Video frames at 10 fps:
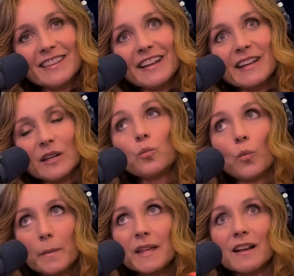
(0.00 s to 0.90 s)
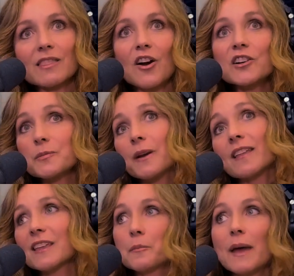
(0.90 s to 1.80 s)
Like in women at large, but I
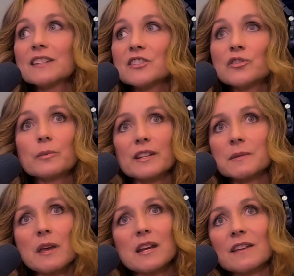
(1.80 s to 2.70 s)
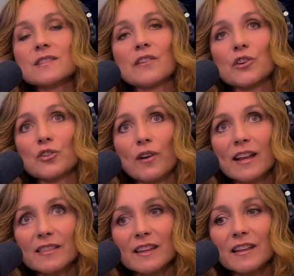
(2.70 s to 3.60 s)
think men too, because men have suffered
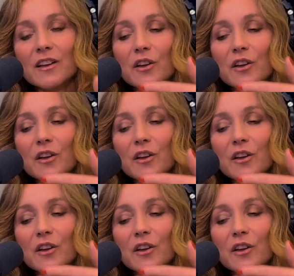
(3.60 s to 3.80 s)
greatly